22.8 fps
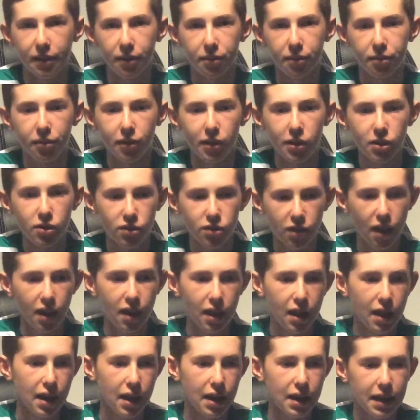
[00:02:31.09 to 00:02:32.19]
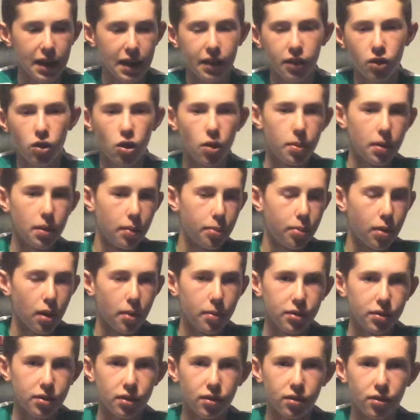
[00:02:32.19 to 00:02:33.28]
And Farrugia, he had a couple of
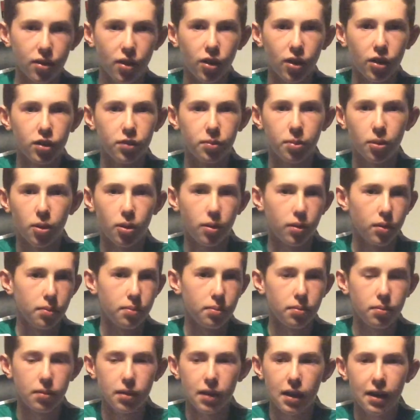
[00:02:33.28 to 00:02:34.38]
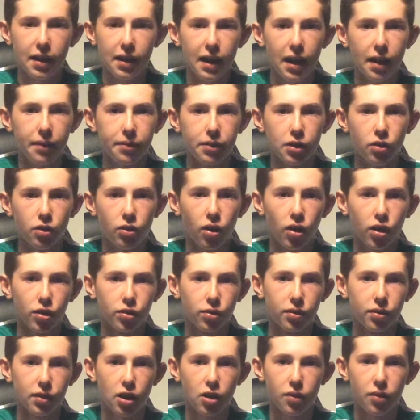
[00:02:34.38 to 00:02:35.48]
promising signs, but nearly every
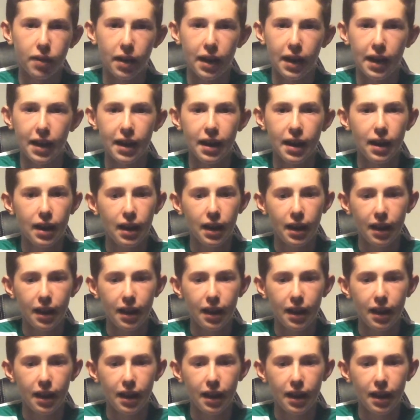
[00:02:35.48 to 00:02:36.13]
cross was overhit,